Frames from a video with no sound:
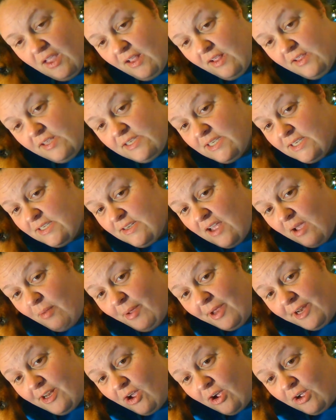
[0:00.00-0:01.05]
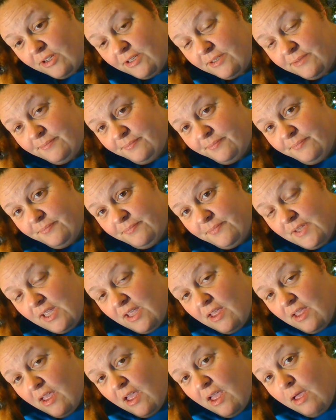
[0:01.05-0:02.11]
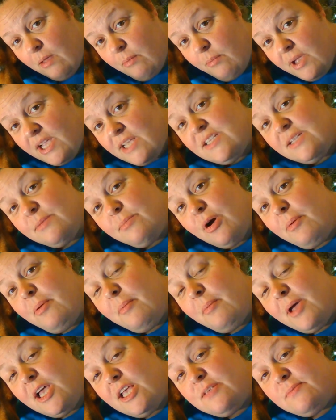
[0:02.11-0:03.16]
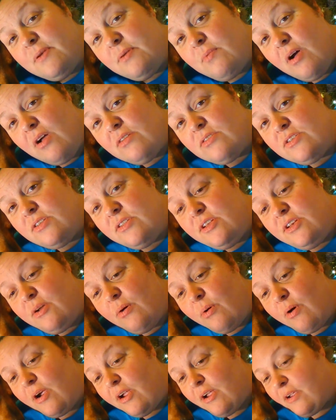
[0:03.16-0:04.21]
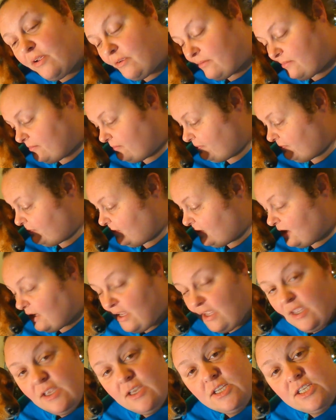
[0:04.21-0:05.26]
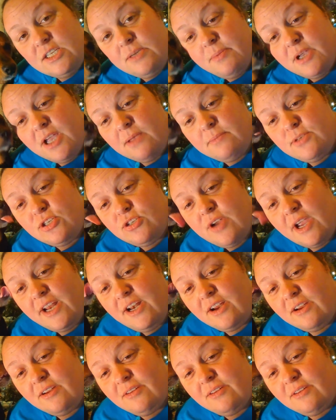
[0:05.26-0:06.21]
This is not my dog. Because the moment my husband walks through the door, she becomes a traitor.